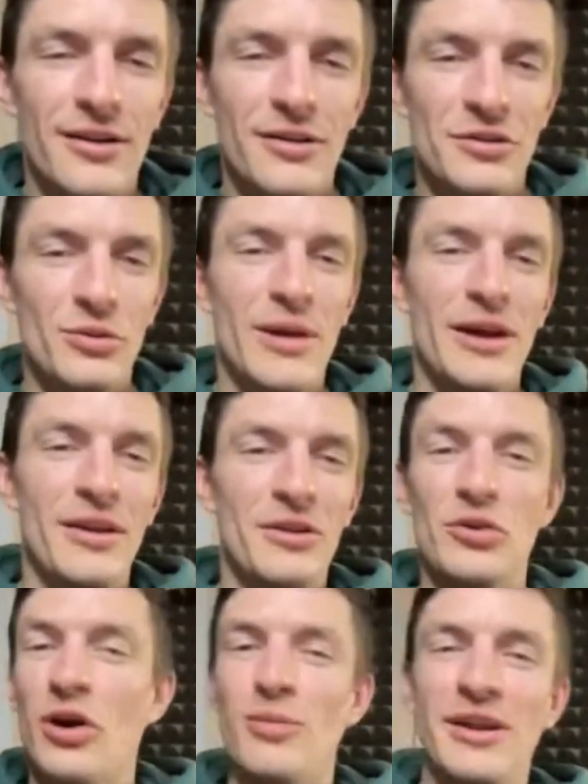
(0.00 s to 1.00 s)

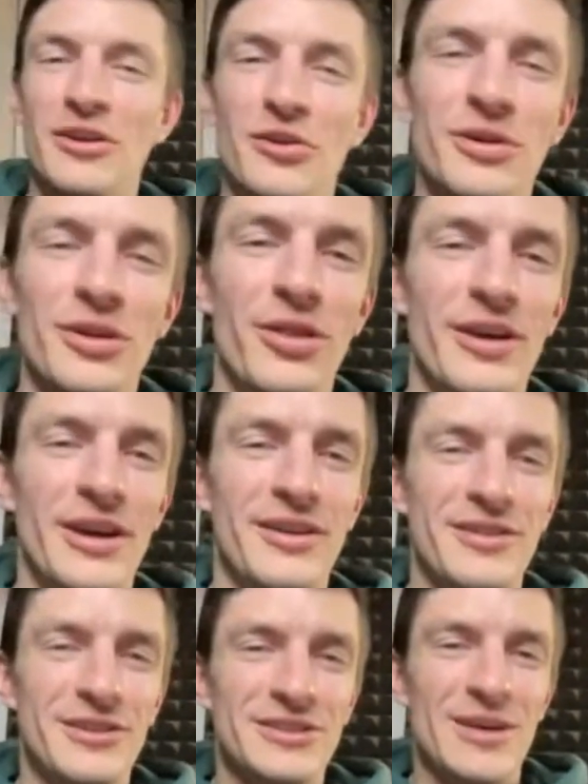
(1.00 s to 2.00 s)
you all might know it, that
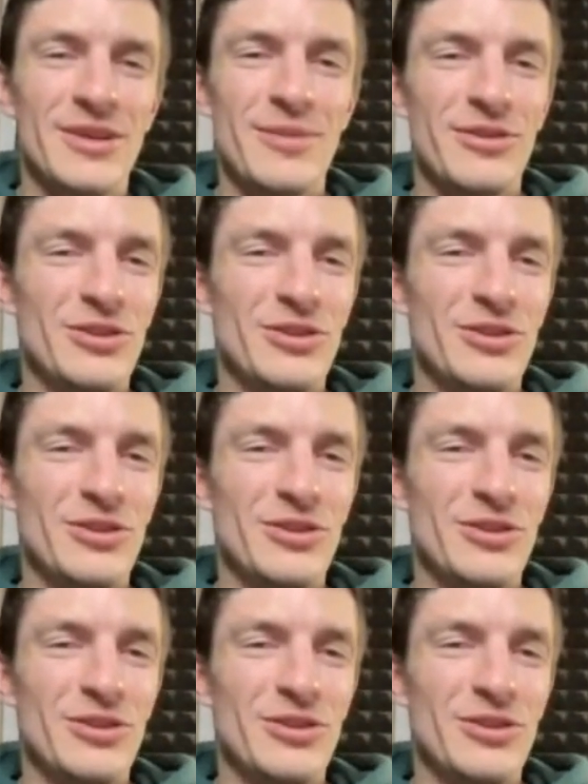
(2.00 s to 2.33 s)
sometimes